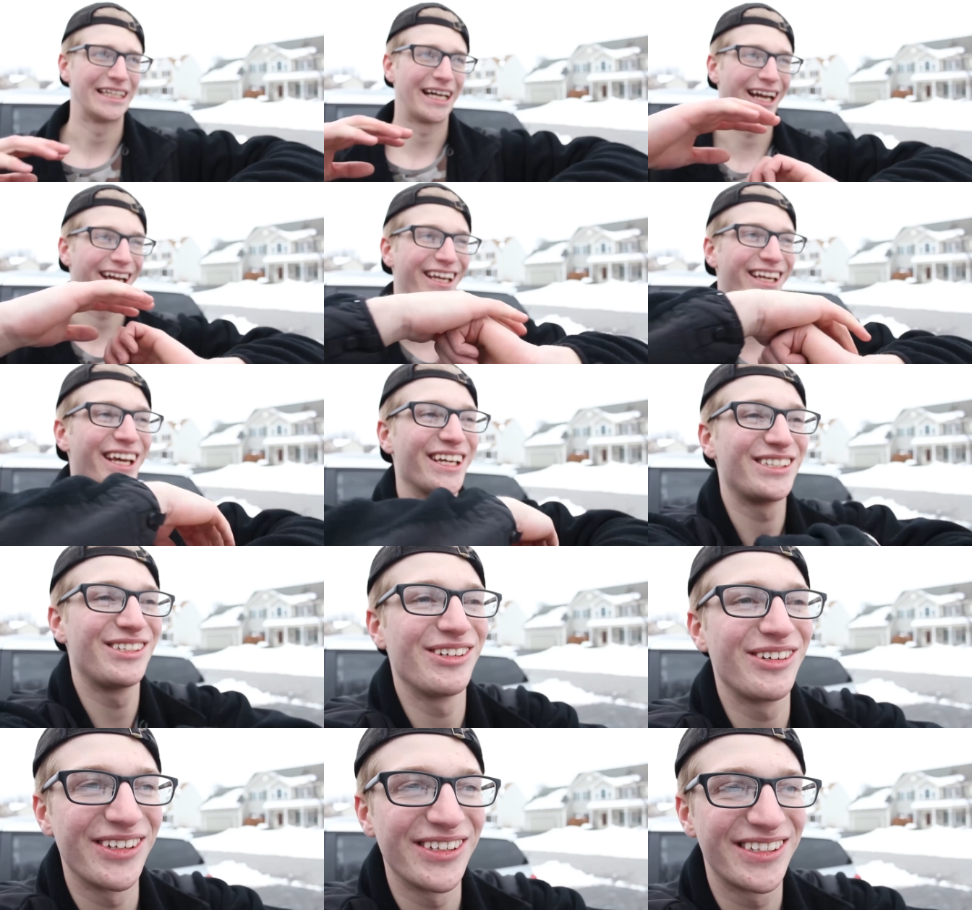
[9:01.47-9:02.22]
I
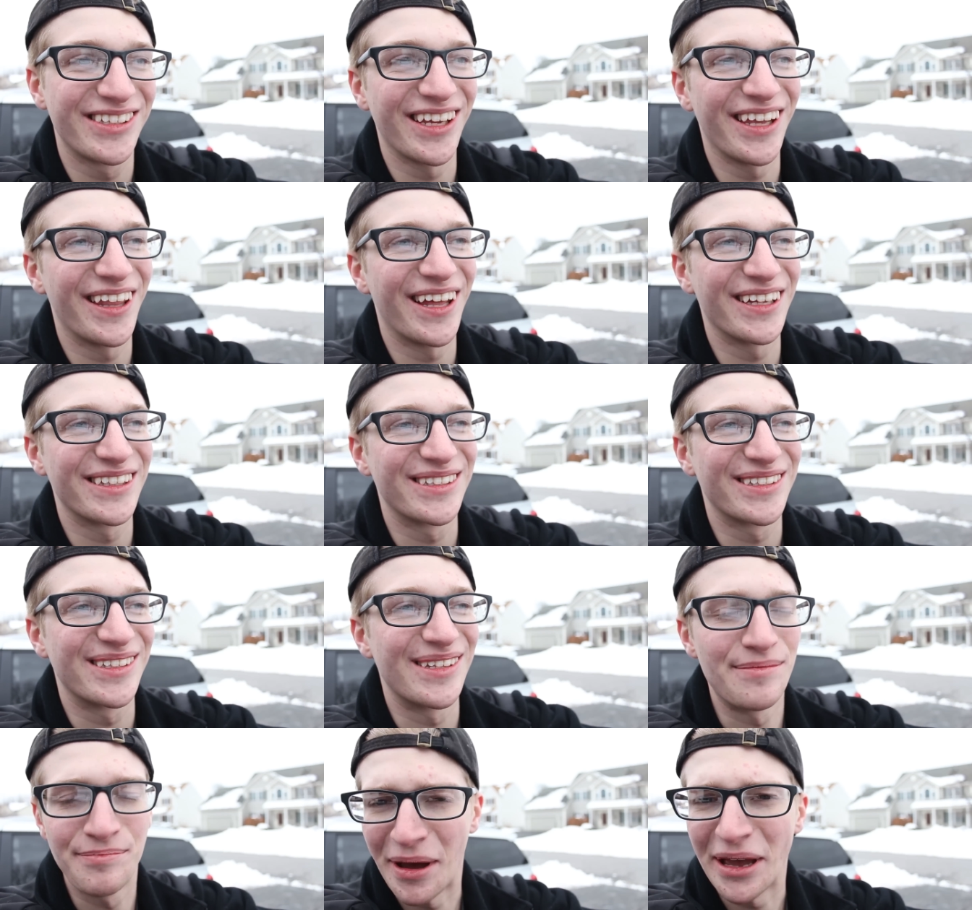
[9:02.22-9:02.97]
guess you could say
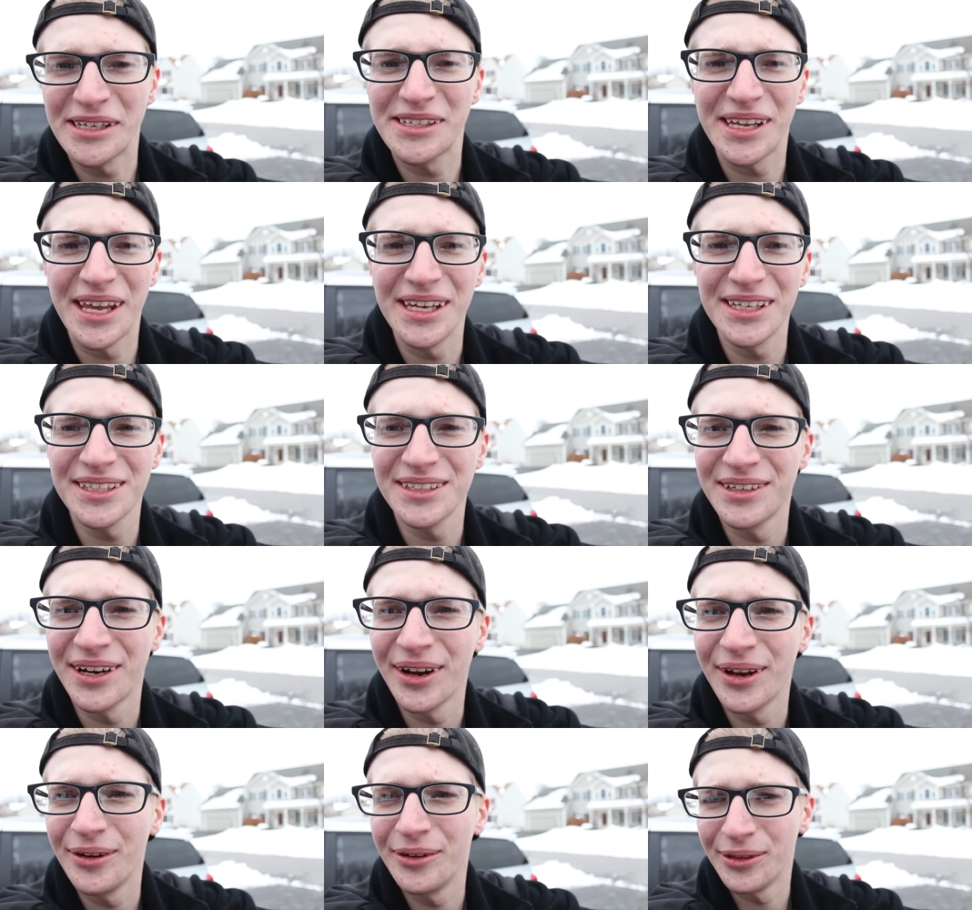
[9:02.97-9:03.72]
that's the best case
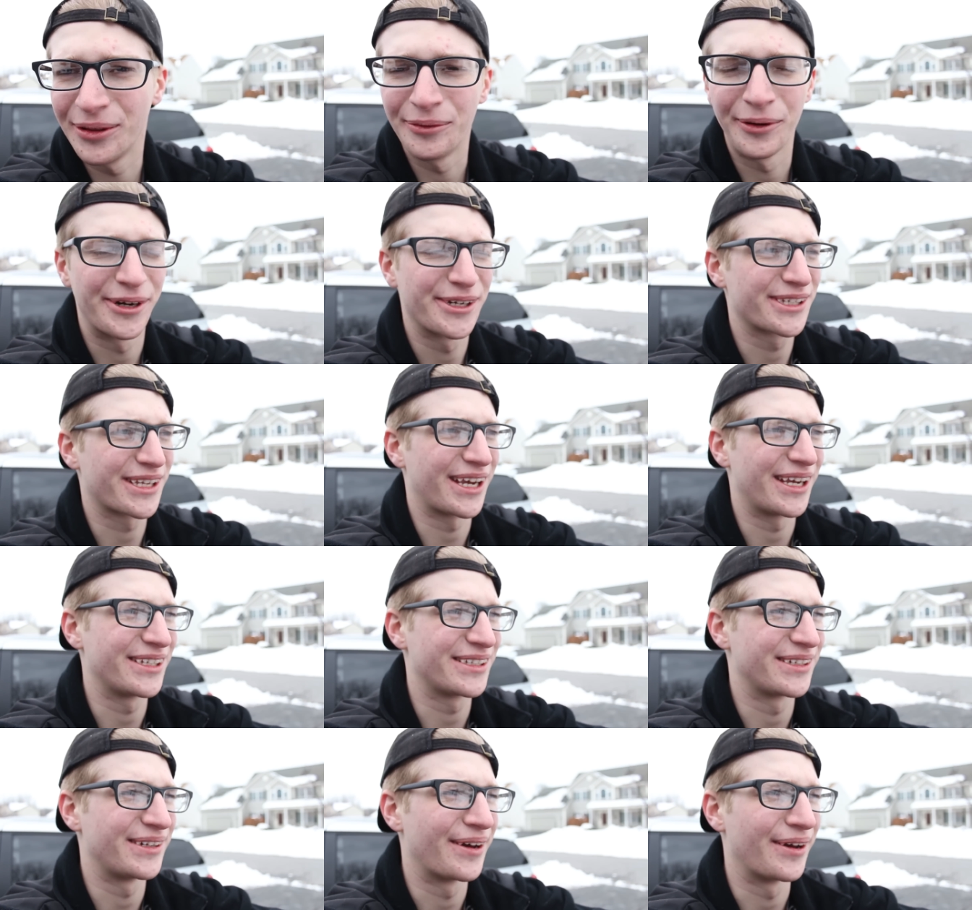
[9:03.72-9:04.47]
scenario and the worst
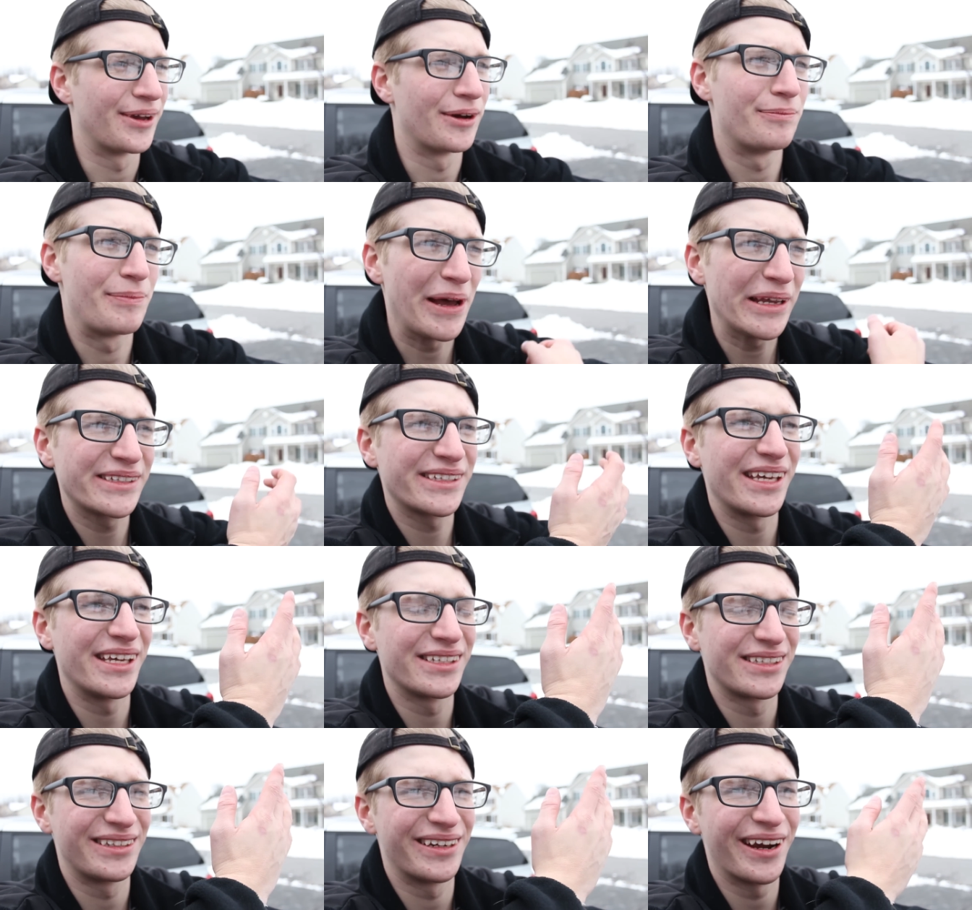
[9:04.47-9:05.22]
case scenario. Best
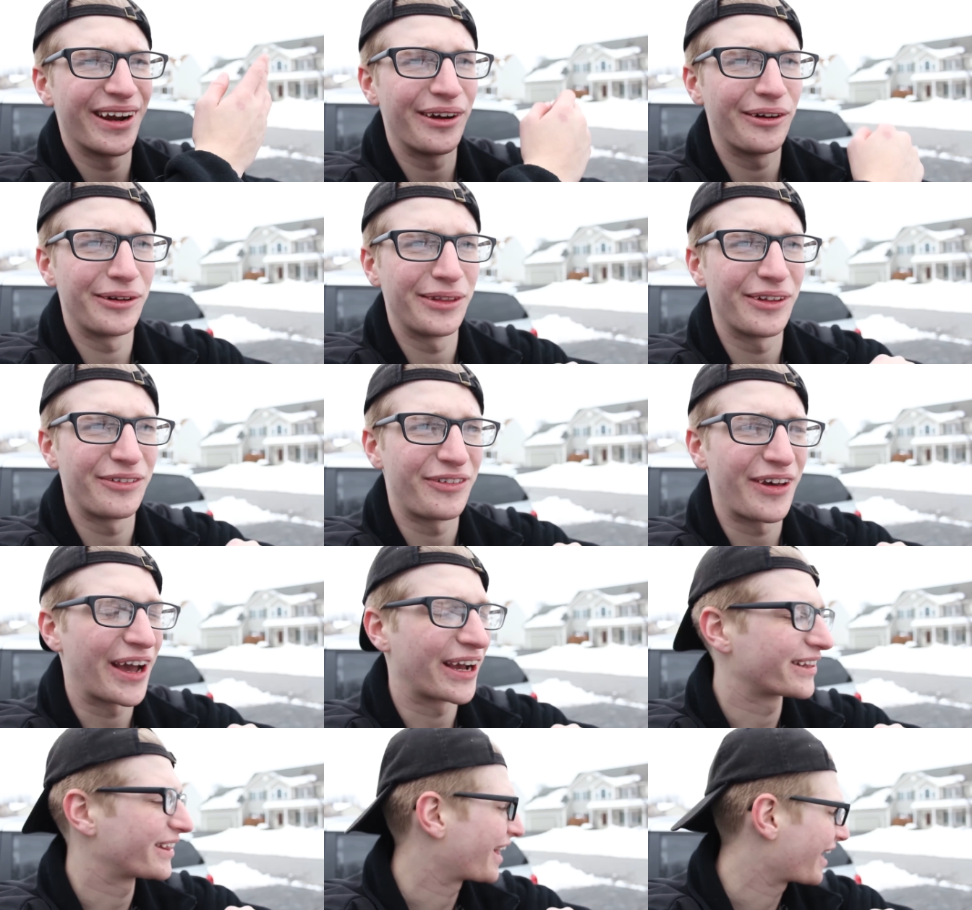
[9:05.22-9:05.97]
case scenario in the
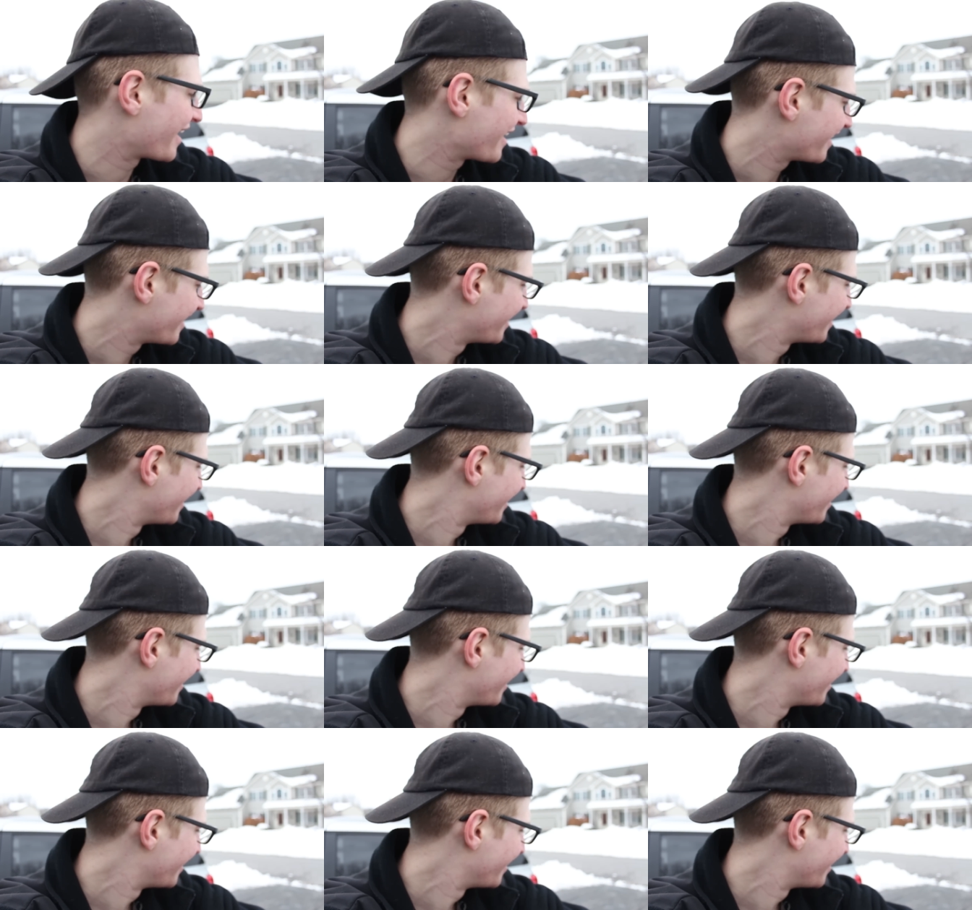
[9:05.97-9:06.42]
fact that